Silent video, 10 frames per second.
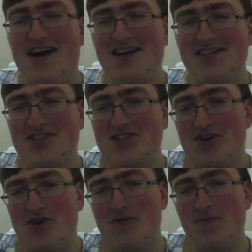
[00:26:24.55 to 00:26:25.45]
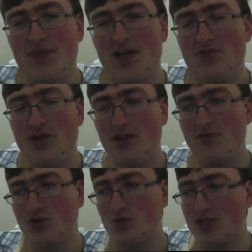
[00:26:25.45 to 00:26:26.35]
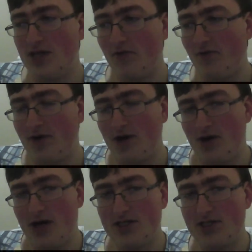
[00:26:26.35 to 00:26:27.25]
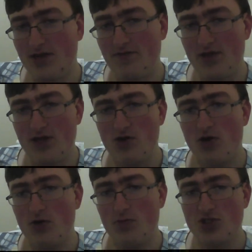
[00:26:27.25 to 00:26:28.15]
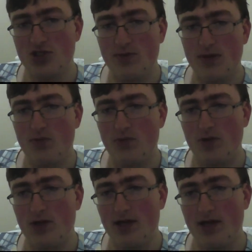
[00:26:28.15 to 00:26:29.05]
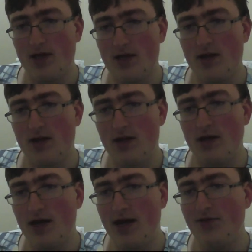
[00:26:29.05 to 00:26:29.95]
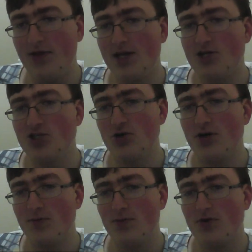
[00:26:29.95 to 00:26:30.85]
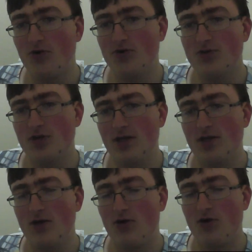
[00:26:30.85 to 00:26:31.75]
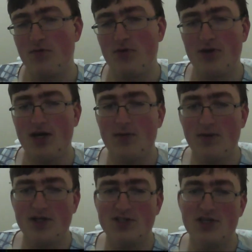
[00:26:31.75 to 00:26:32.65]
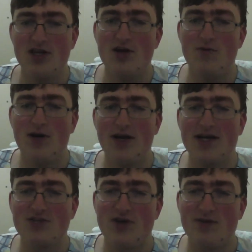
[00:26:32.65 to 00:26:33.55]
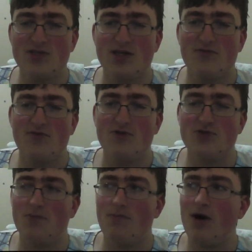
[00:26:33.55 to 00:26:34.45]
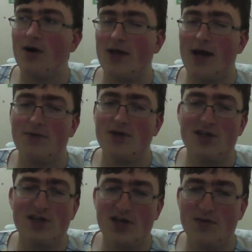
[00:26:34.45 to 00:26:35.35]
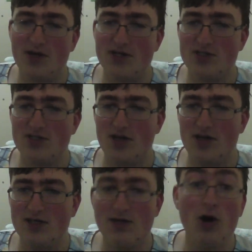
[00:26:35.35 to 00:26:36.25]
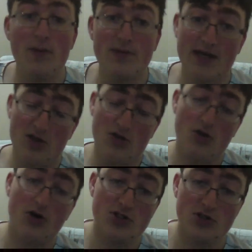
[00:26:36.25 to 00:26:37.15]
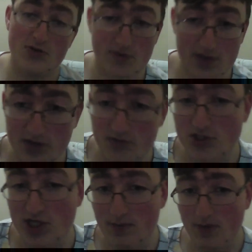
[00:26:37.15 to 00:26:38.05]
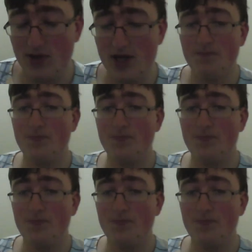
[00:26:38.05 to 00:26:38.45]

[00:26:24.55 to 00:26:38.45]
So Adrenaline Rush was never fair, and it's definitely a card which some people were like, I think it showed up in the Hearthstone database when Naxxramas came through. It was a bug that happened in the database because they were updating the cards, so Adrenaline Rush came up again.